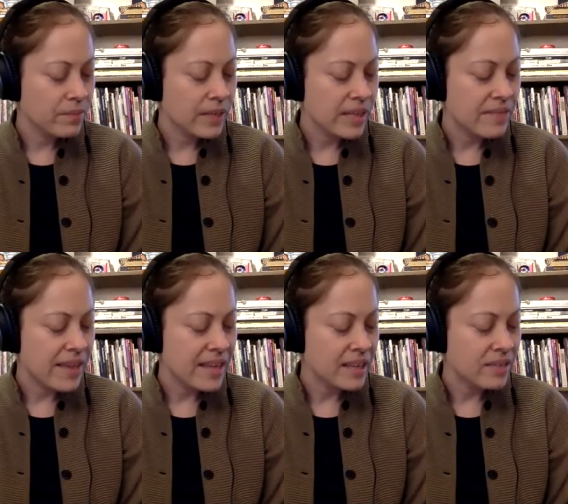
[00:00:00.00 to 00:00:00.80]
In the
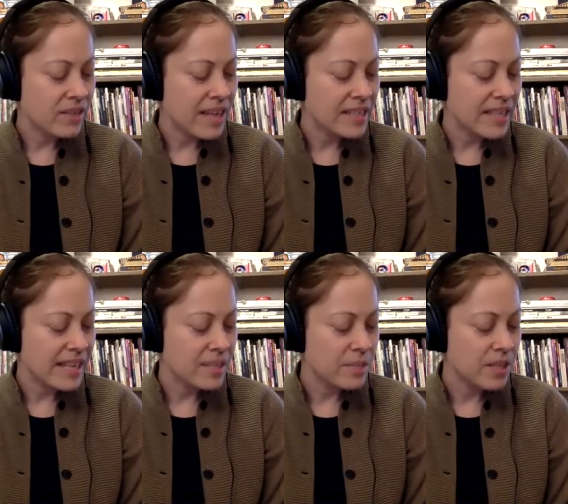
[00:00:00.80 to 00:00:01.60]
vacant
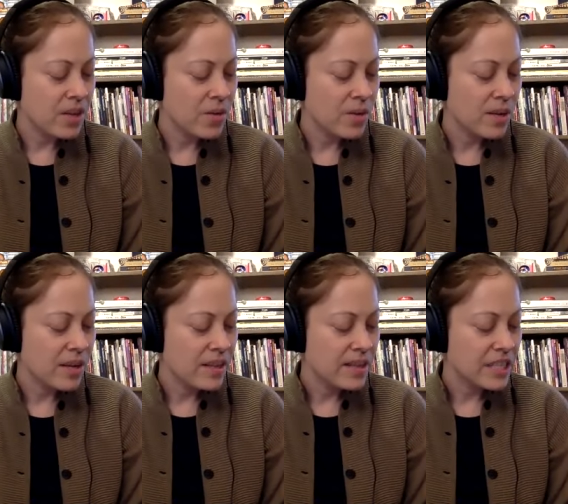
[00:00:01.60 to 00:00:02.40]
grasslands below,
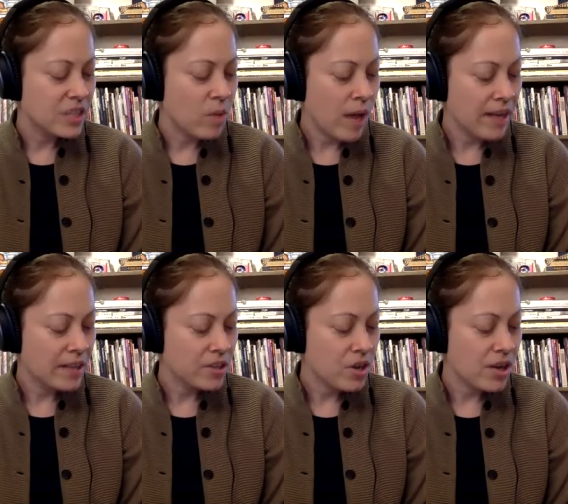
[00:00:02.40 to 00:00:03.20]
they squat,
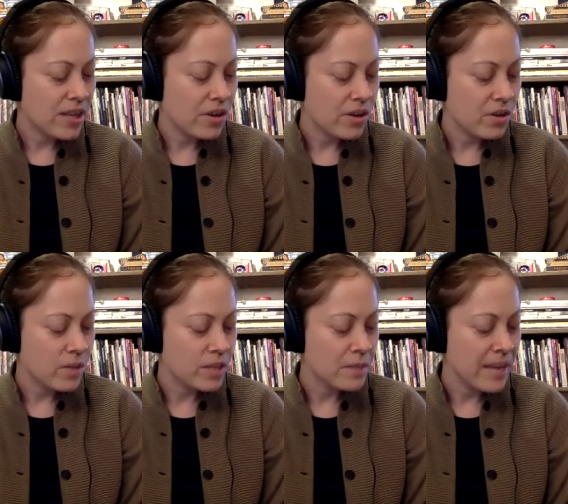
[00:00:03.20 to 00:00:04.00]
turning the earth
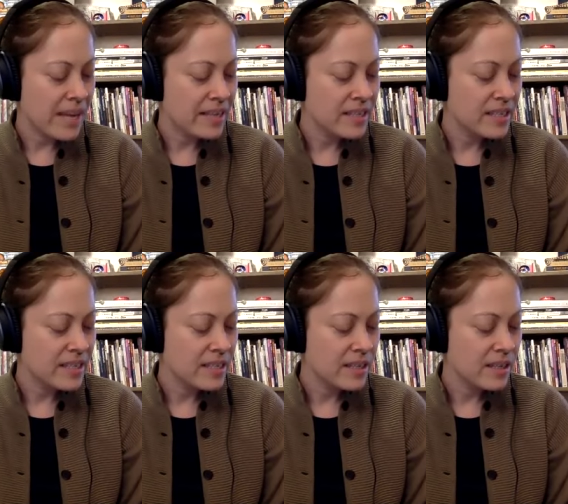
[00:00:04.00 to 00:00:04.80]
with spades.
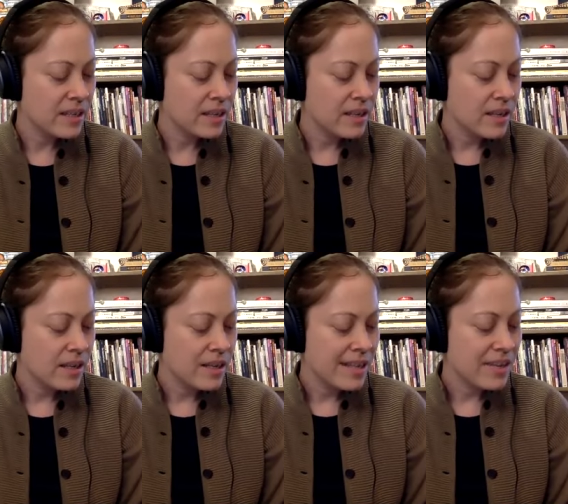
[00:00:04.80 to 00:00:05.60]

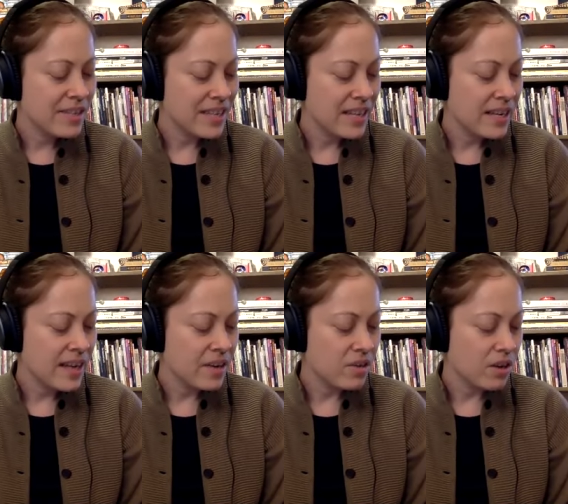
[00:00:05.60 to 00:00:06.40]
They are digging
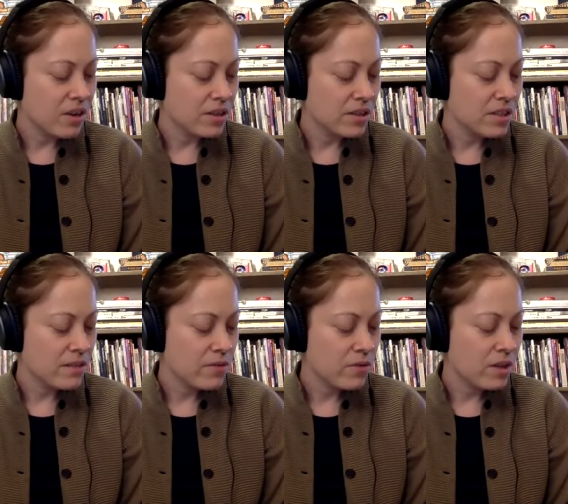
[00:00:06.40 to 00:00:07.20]
night crawlers
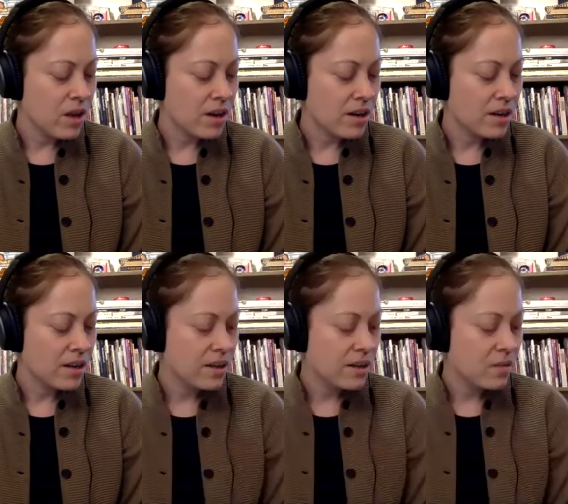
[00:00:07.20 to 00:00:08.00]
for a lark,
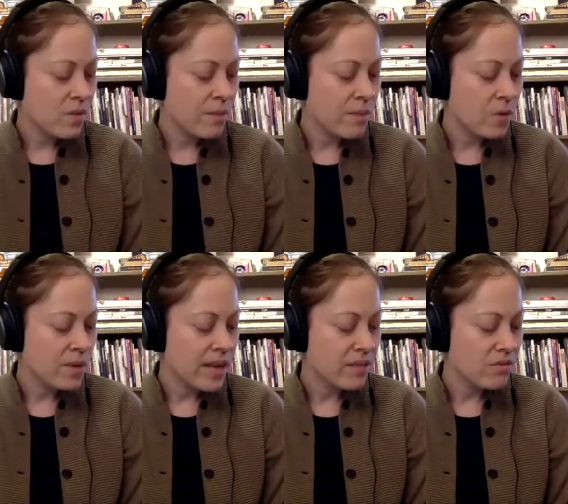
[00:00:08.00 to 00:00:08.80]
where
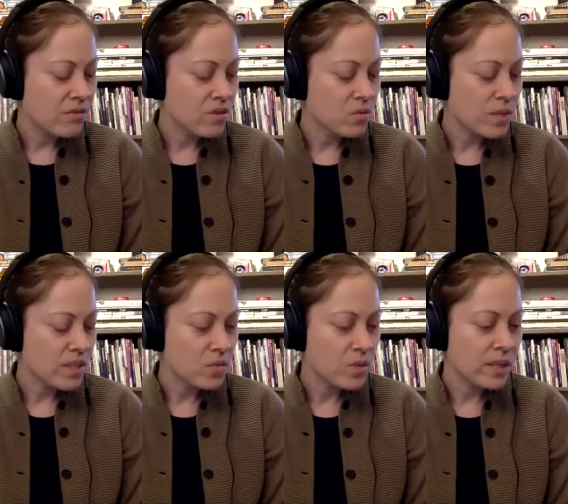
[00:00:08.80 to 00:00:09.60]
bone gatherers
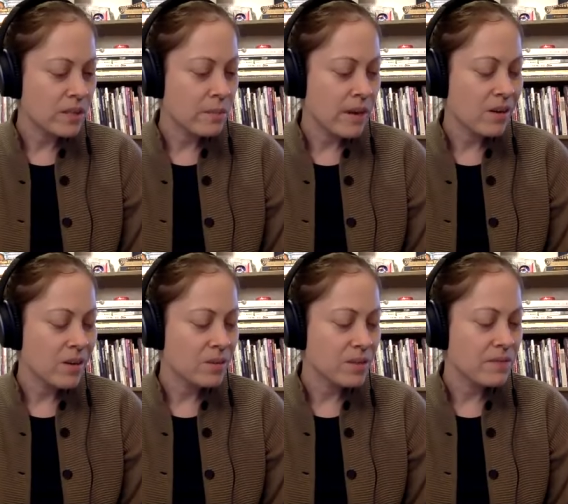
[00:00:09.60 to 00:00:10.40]
once wheeled
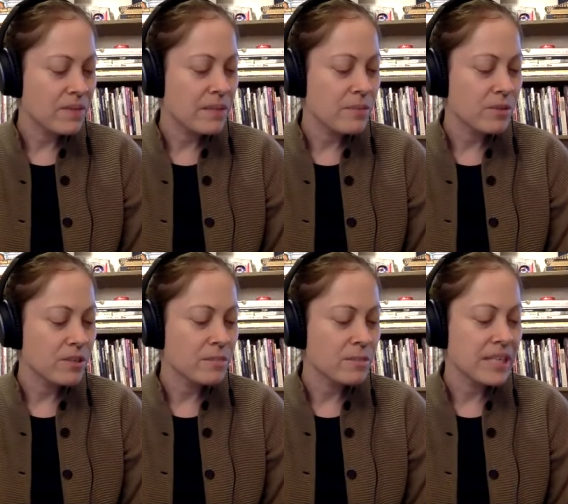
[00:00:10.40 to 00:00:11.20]
barrows of
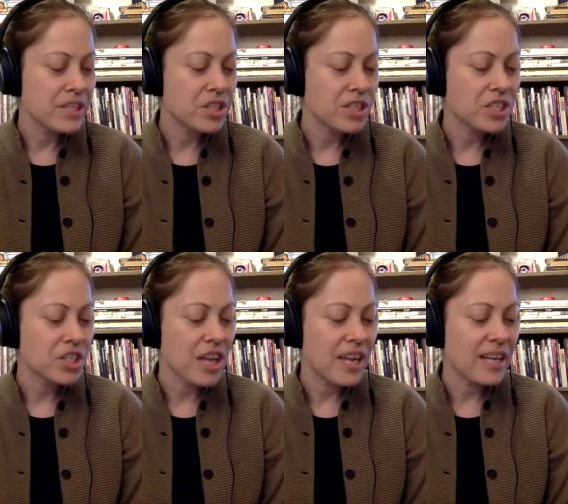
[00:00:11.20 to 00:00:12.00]
femurs bleached and
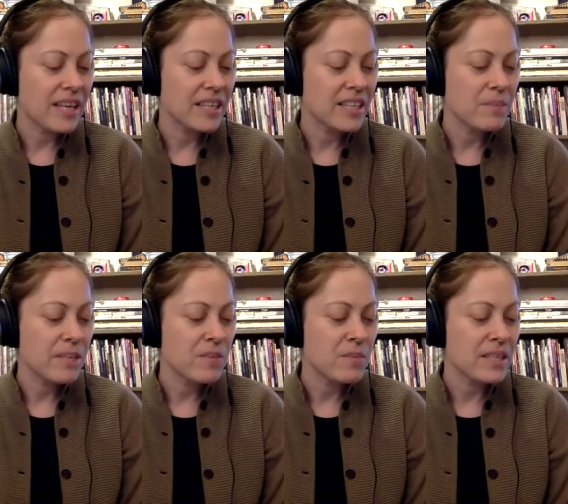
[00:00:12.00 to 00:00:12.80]
shining into
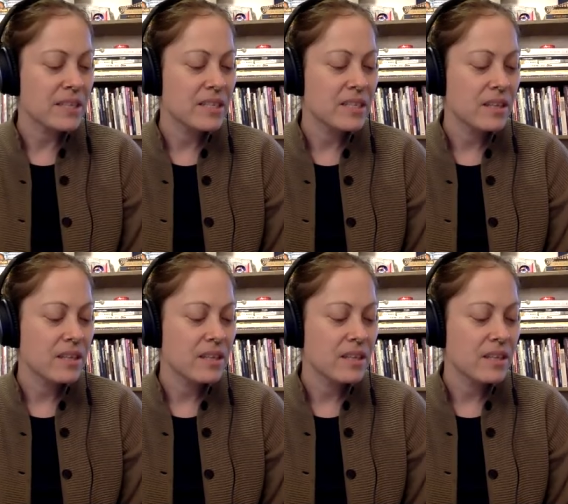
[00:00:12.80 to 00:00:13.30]
pyramids